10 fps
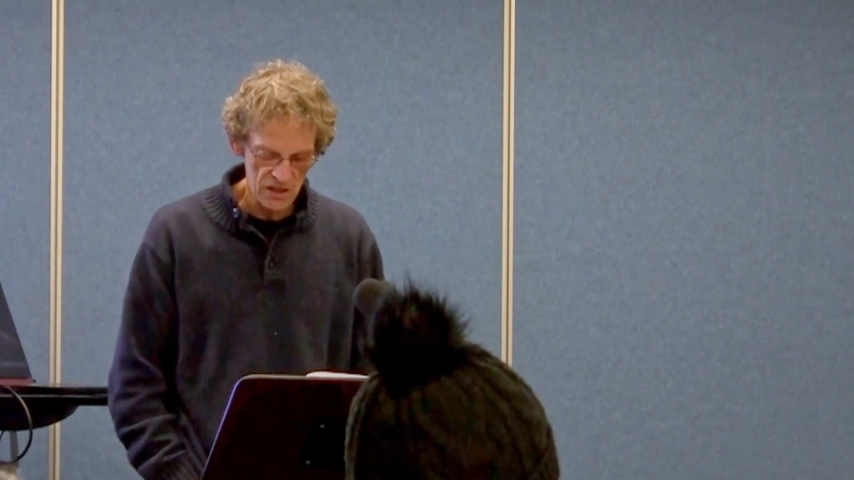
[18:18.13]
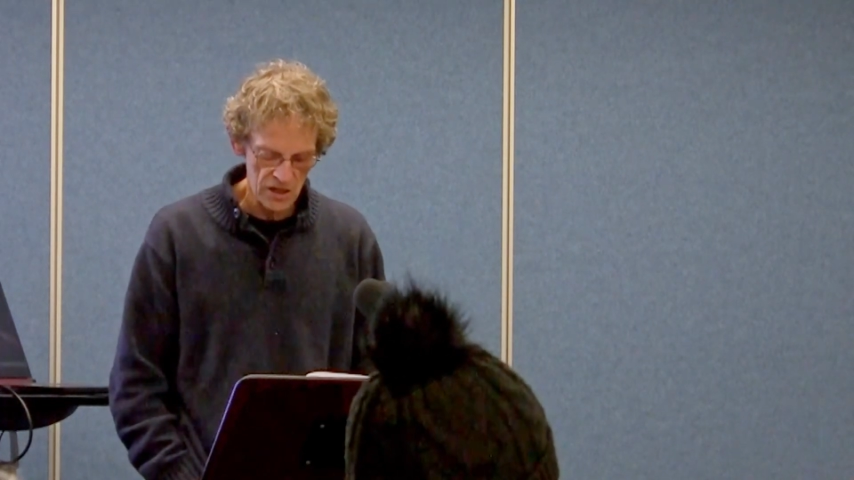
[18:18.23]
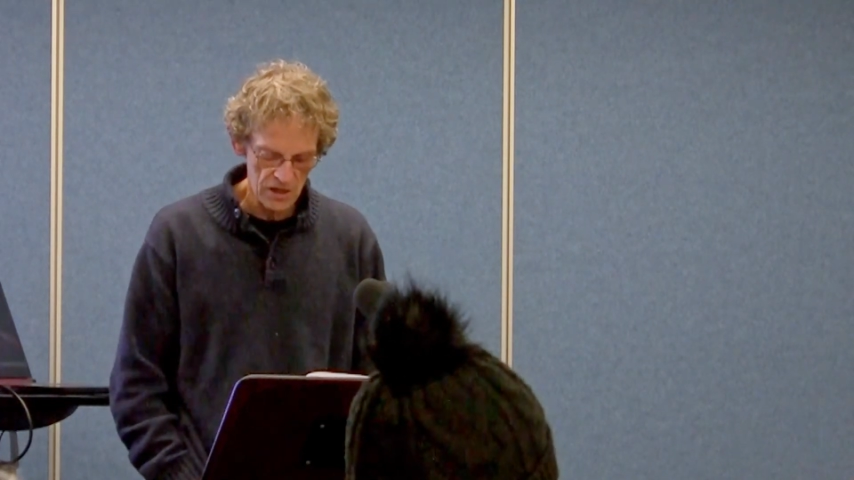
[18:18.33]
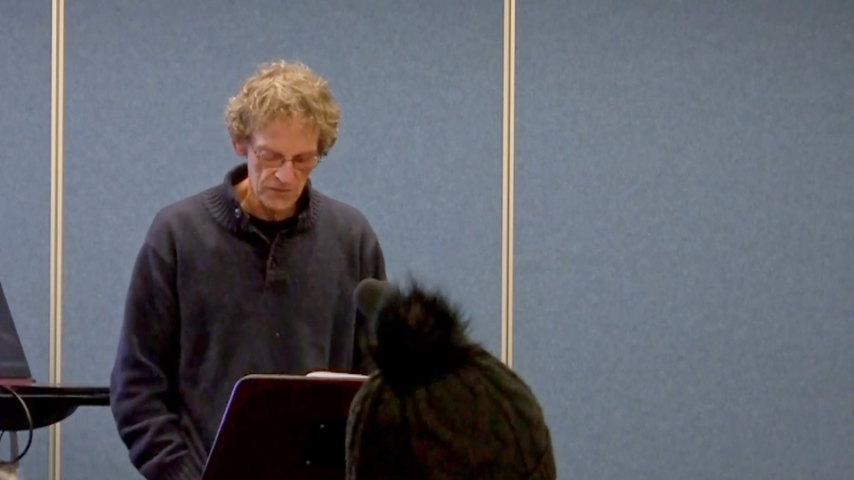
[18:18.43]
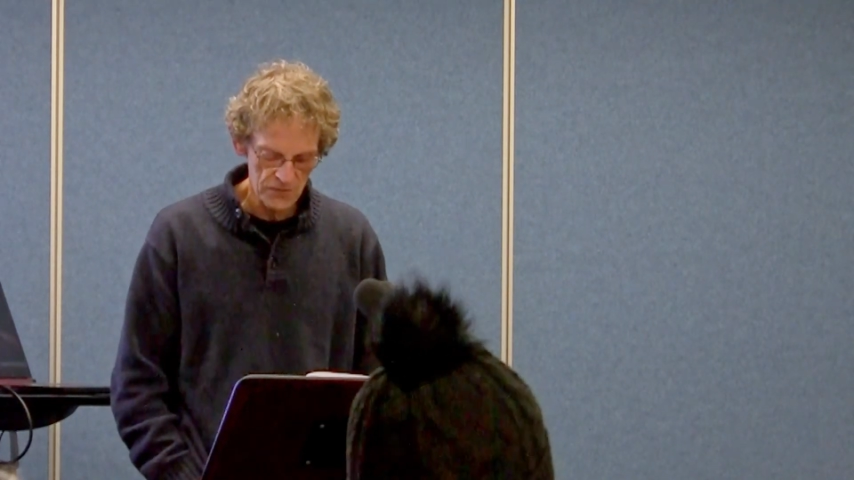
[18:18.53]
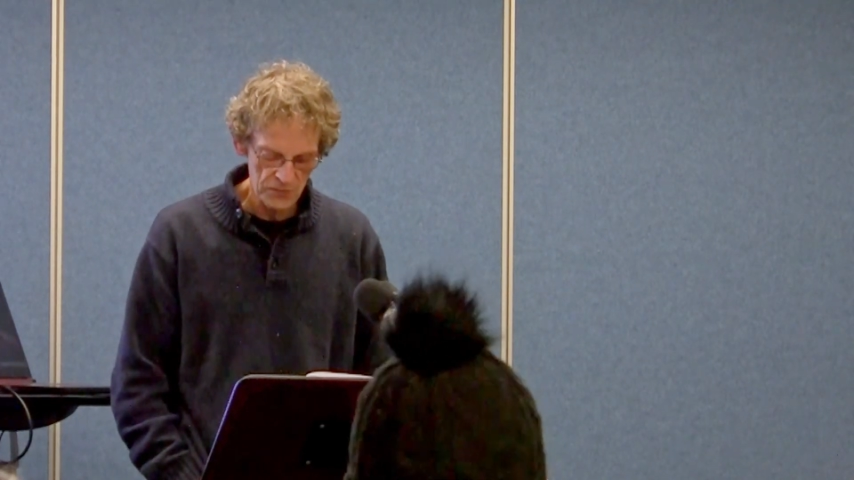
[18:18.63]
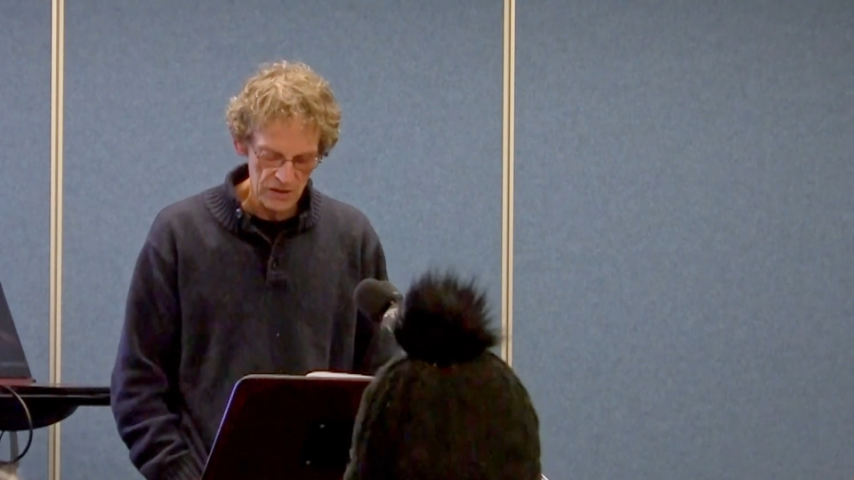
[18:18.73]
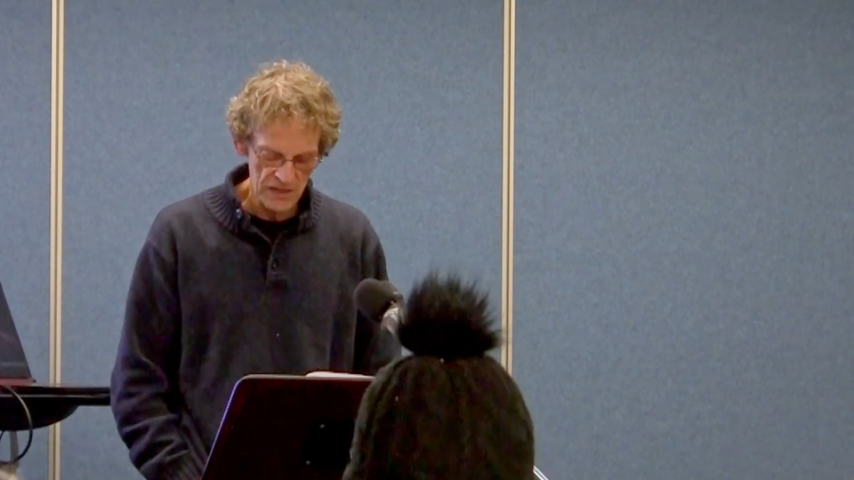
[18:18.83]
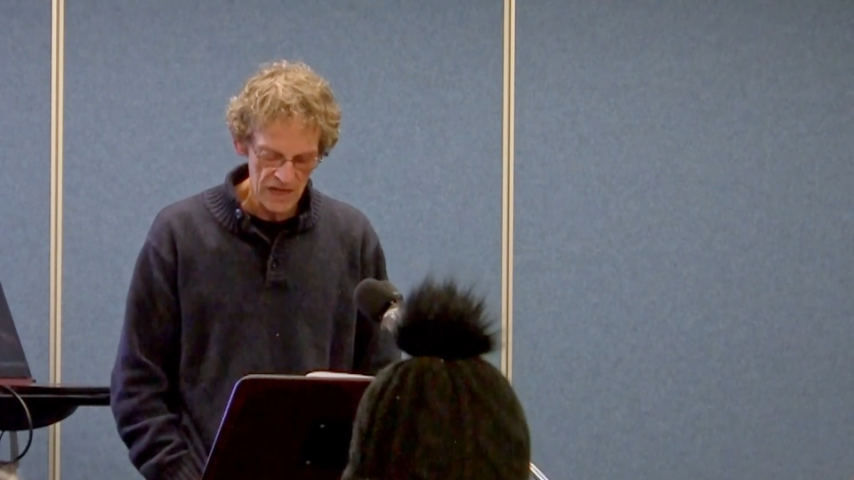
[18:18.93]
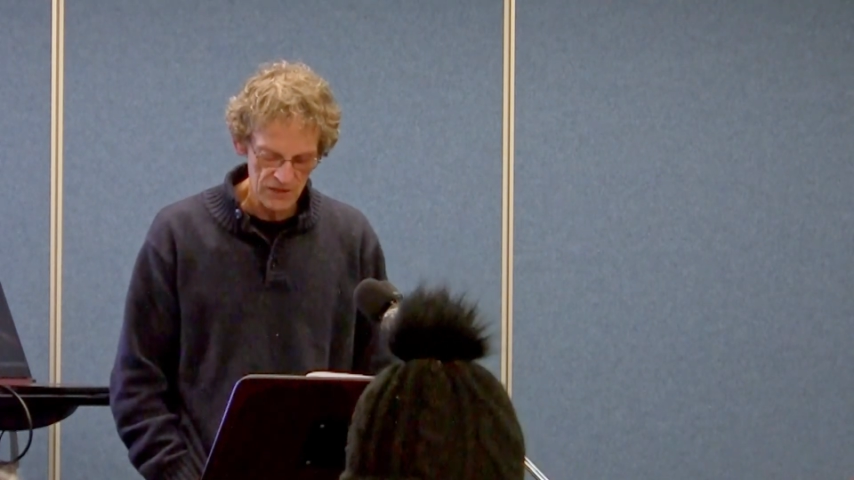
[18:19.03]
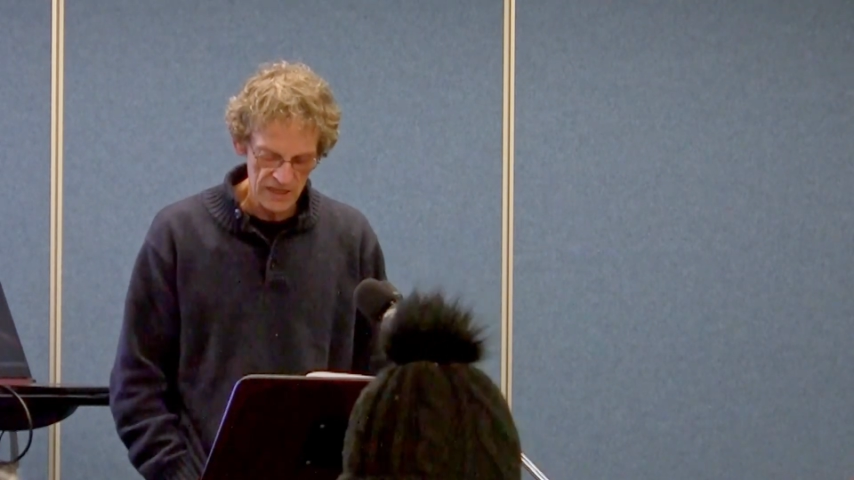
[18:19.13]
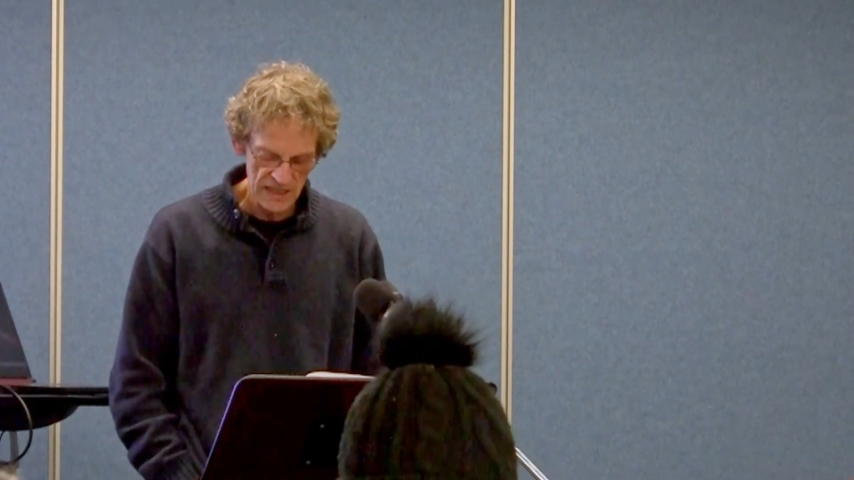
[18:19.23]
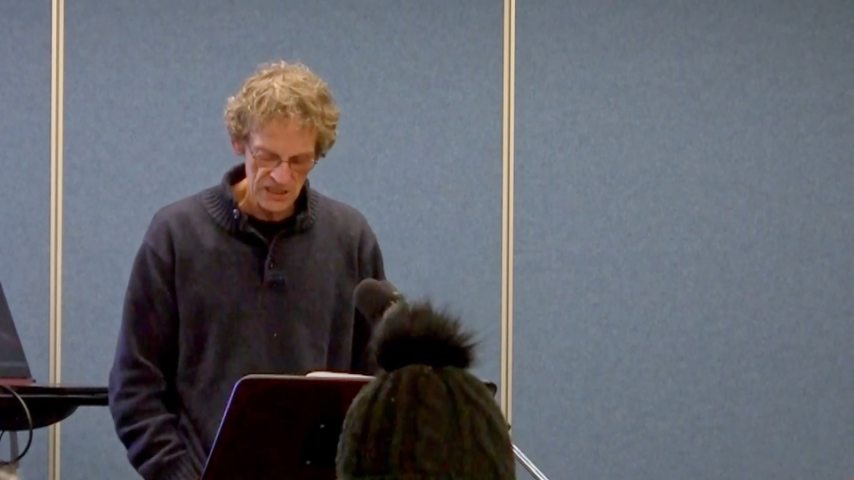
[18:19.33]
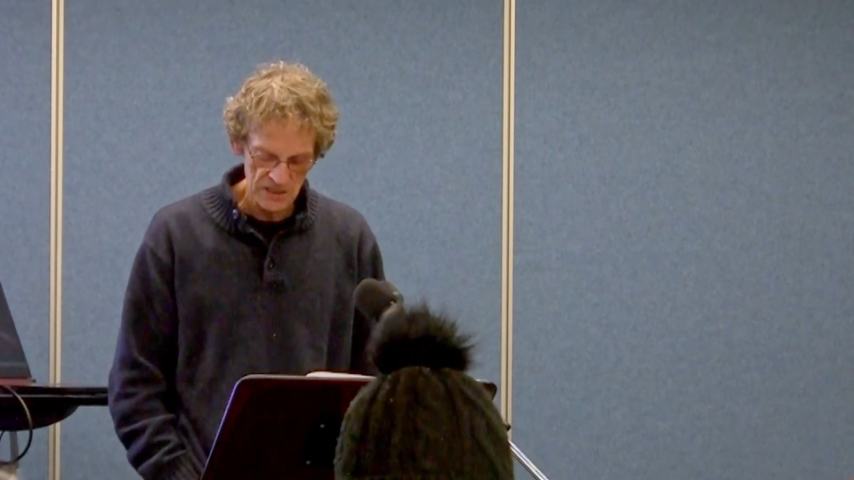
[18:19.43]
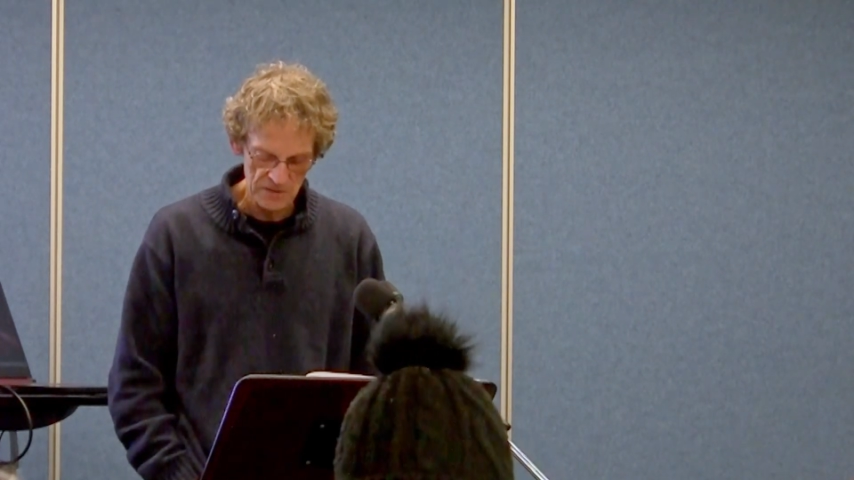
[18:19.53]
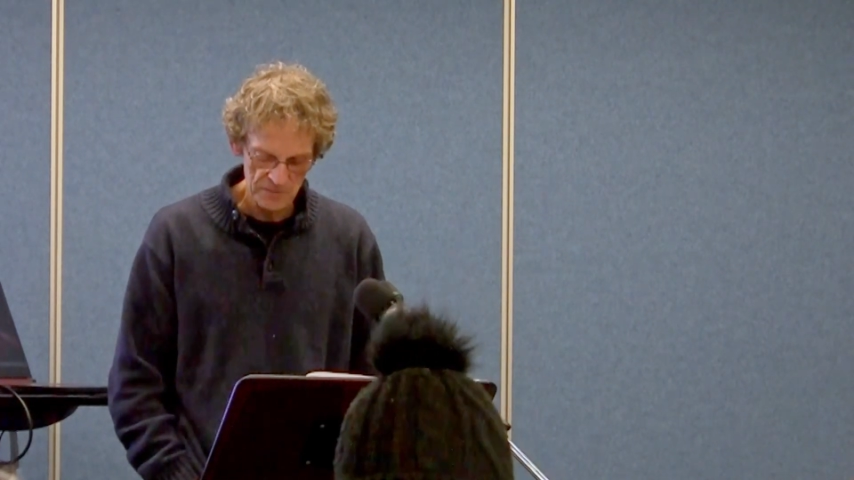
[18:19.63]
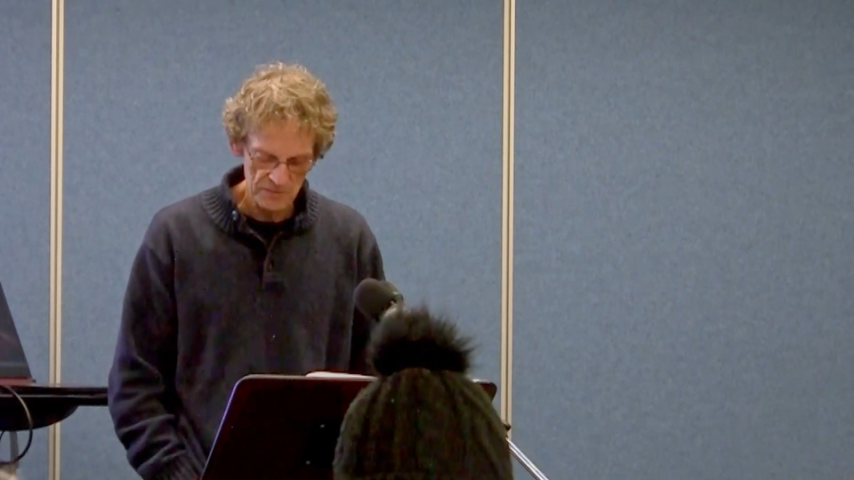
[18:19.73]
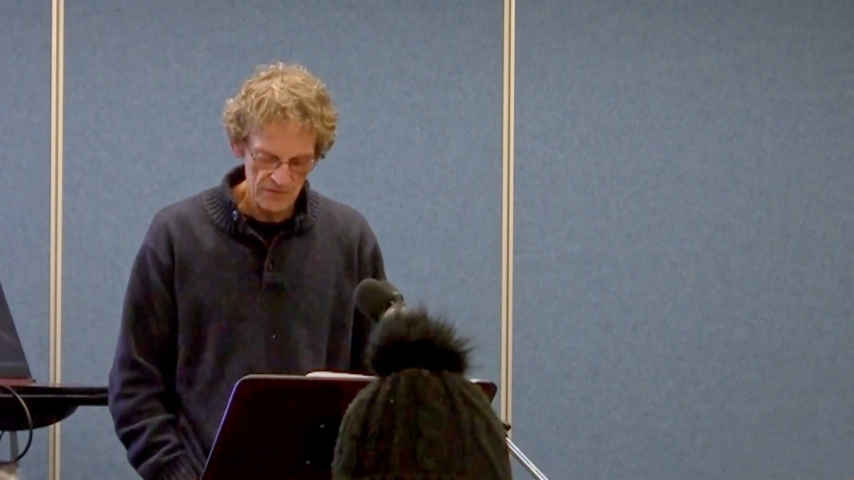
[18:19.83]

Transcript: of Navigation.